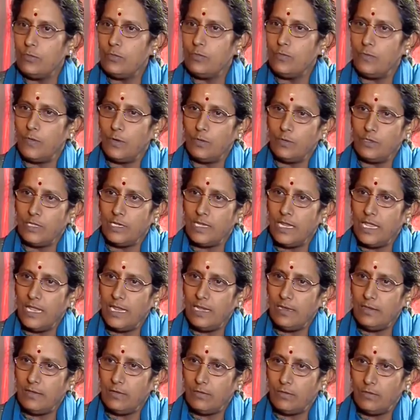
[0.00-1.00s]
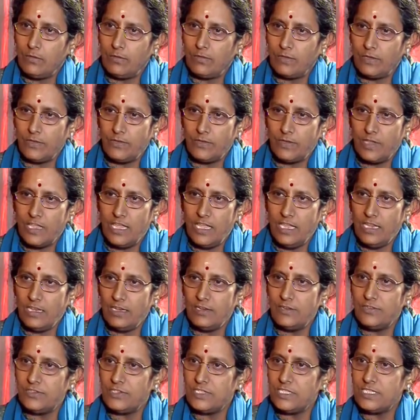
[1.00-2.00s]
who found that I had such keen
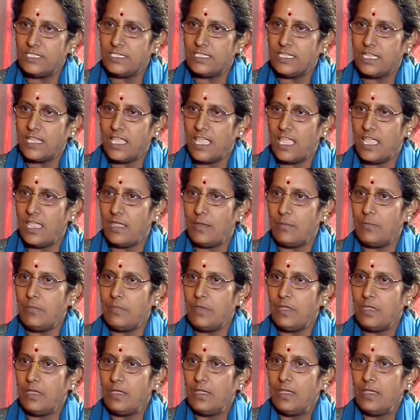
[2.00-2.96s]
interest in the game